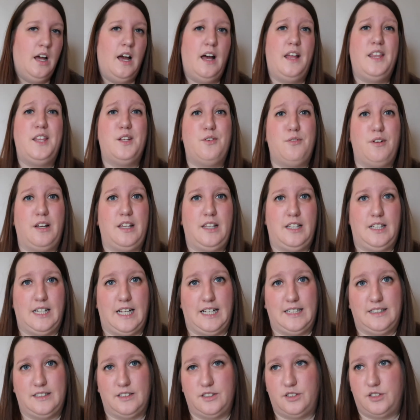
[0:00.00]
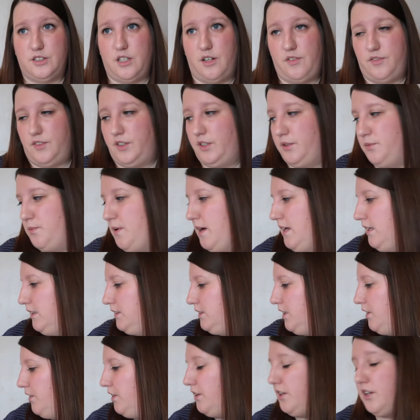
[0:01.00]
and they're really nice and soft as well,
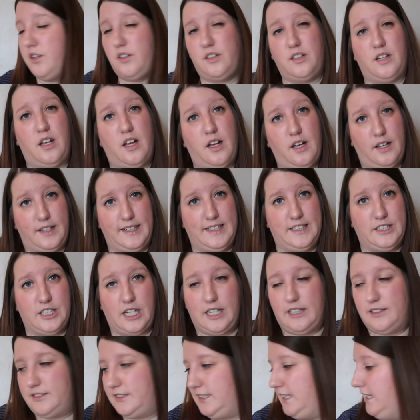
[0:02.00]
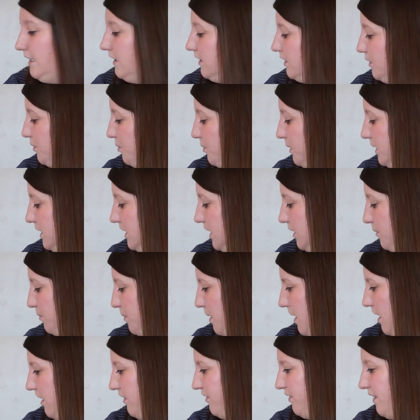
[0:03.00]
so they're not going to hurt your child's ears, which is
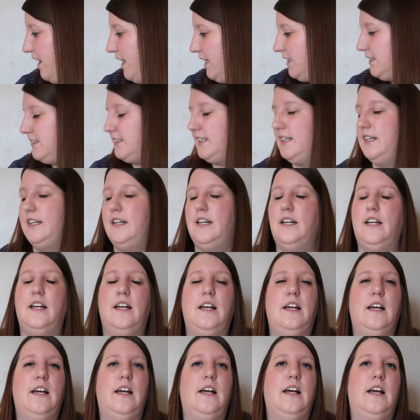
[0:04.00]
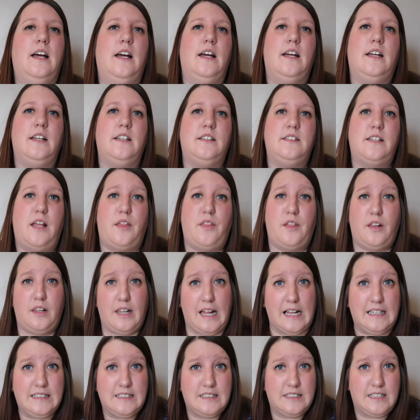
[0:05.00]
perfect. Now the
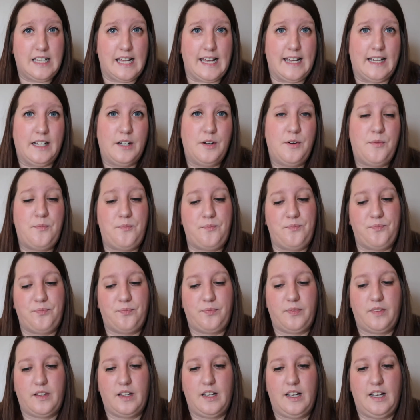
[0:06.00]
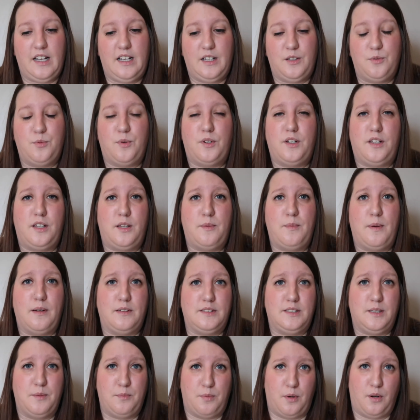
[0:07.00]
last thing is one of the
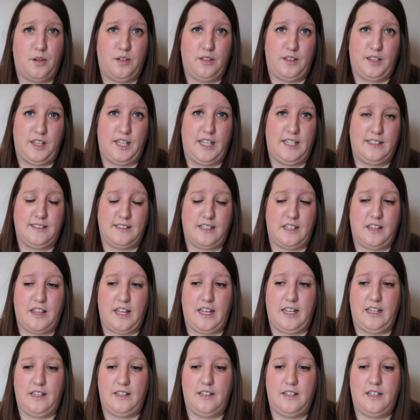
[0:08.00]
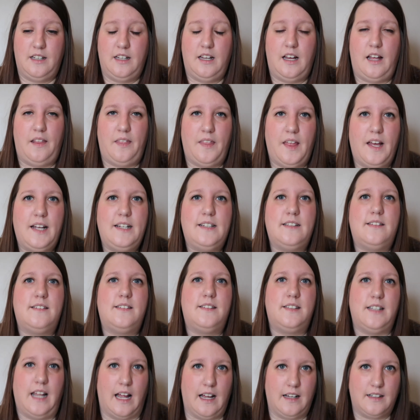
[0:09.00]
most important things, I think, and that is
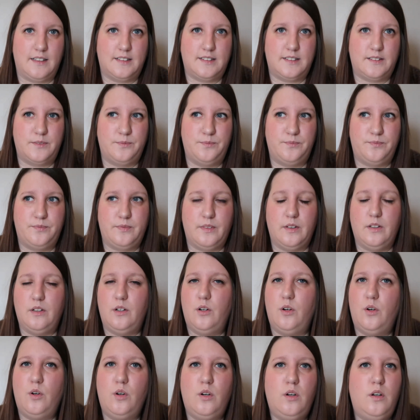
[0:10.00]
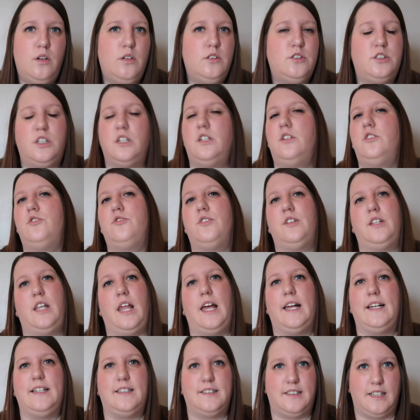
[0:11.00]
snacks. All children
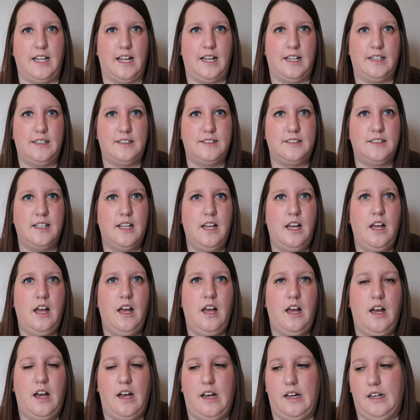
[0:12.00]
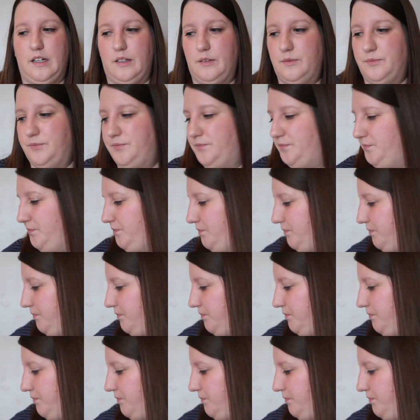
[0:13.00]
like snacks. We're